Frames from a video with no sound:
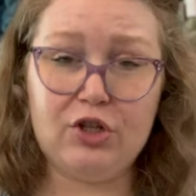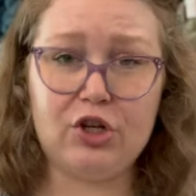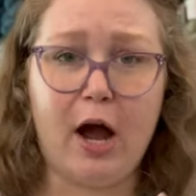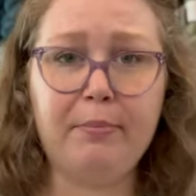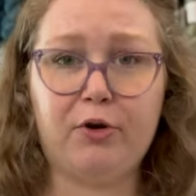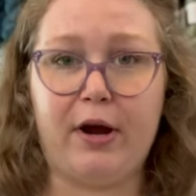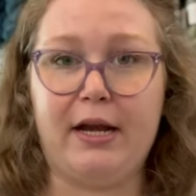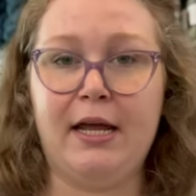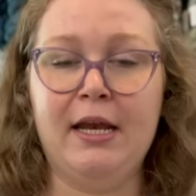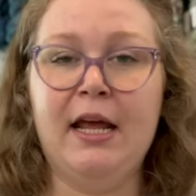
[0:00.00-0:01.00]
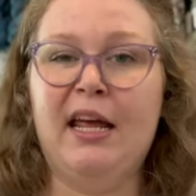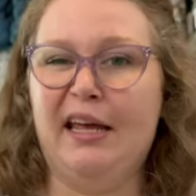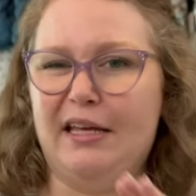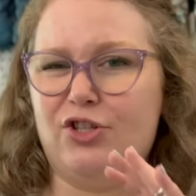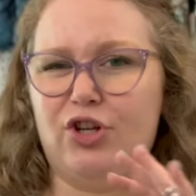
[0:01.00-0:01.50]
shop credit
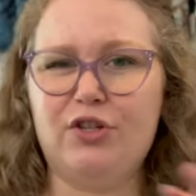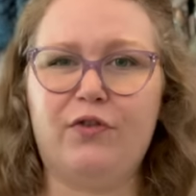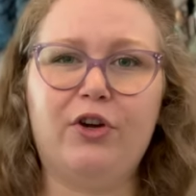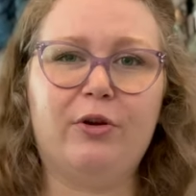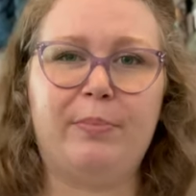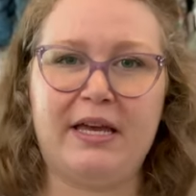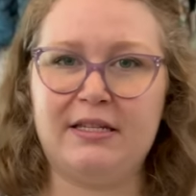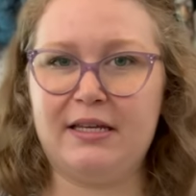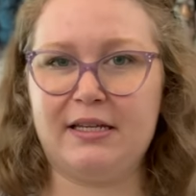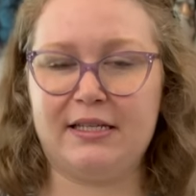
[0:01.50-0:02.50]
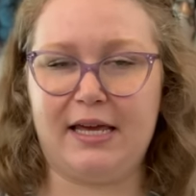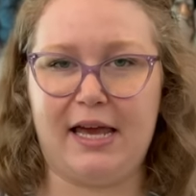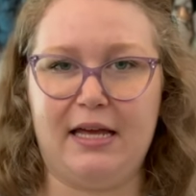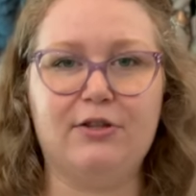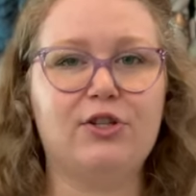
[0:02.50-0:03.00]
is just for your basic
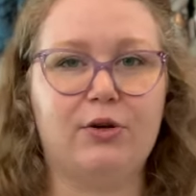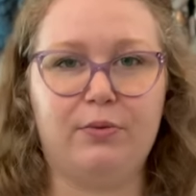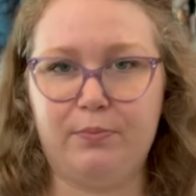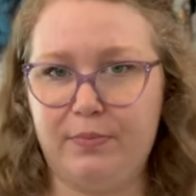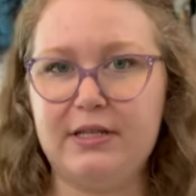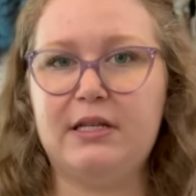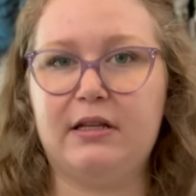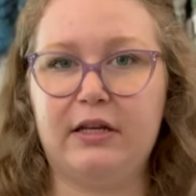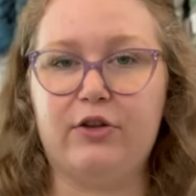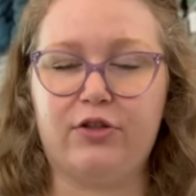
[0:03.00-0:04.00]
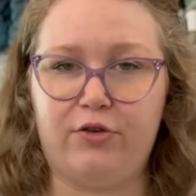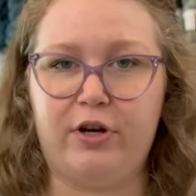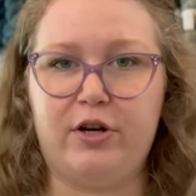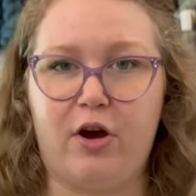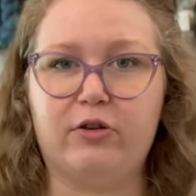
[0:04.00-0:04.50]
skein, so basically a
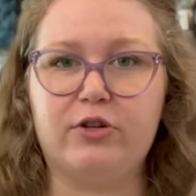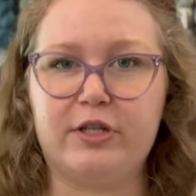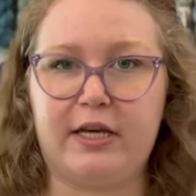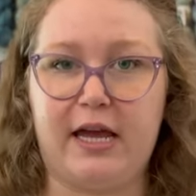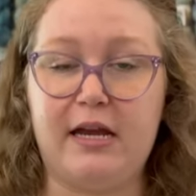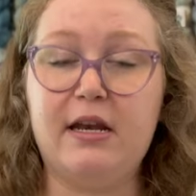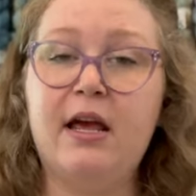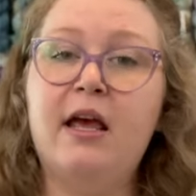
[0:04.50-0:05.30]
$30 skein.